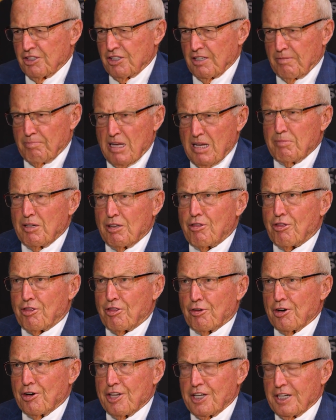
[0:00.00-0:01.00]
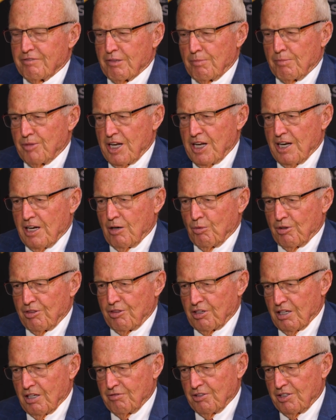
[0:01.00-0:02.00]
There may be 30 of them now with
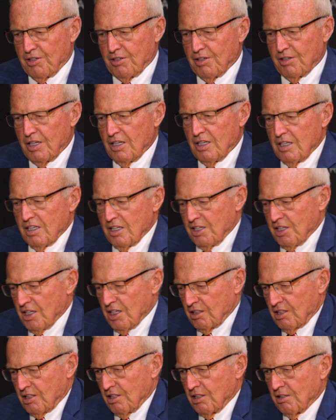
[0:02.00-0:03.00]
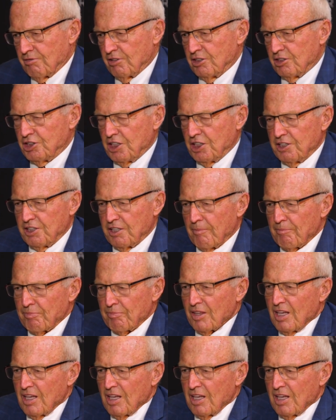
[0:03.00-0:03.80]
Governor Youngkin of Virginia.